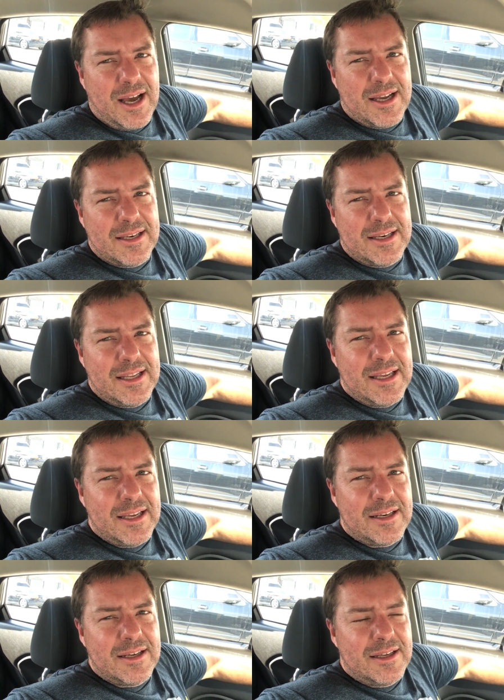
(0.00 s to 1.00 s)
I
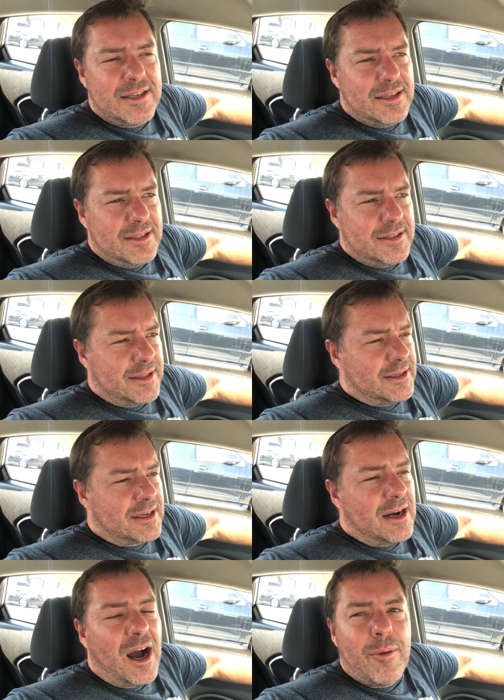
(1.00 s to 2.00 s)
need the
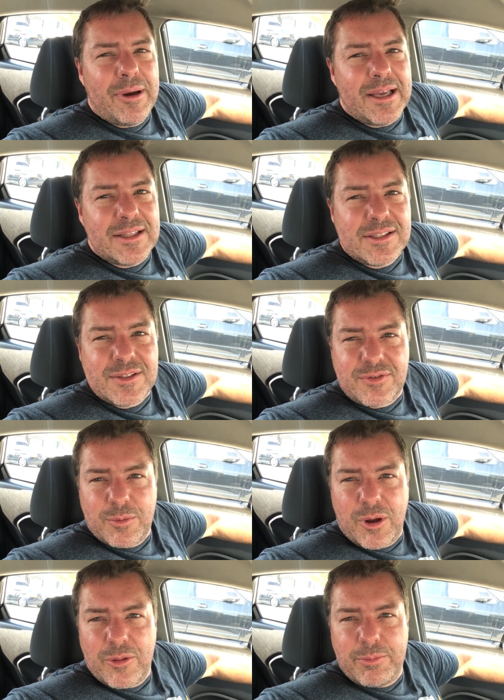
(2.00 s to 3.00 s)
comments
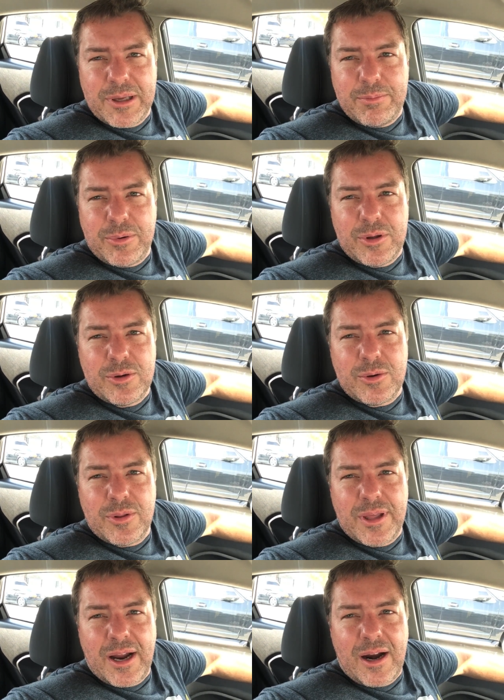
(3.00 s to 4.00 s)
from all the people who
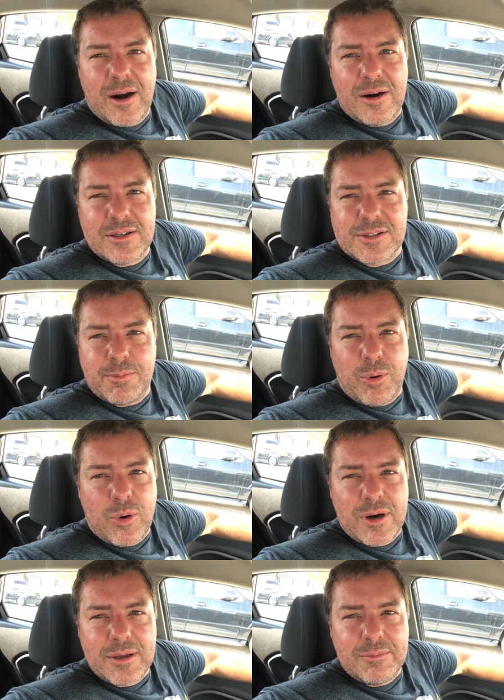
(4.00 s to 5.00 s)
are there
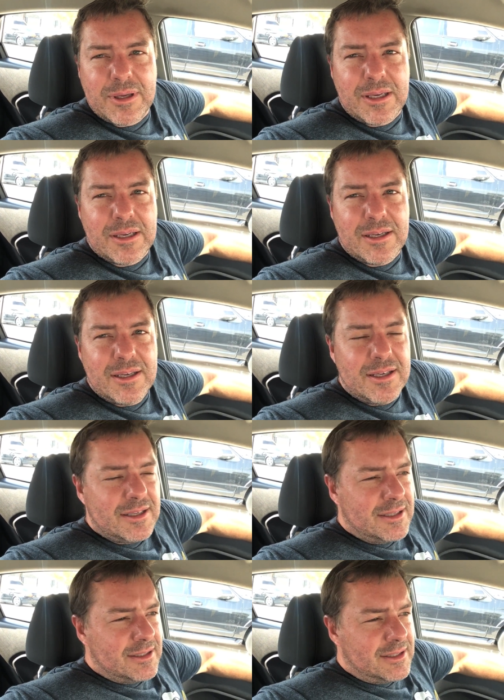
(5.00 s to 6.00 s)
supporting me.
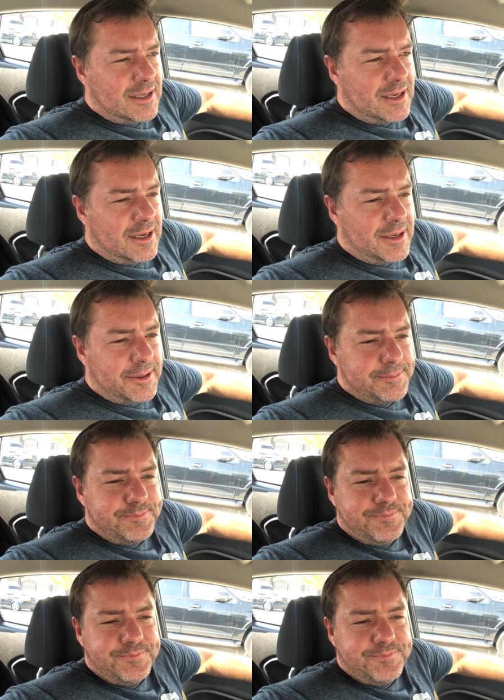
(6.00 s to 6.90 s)
I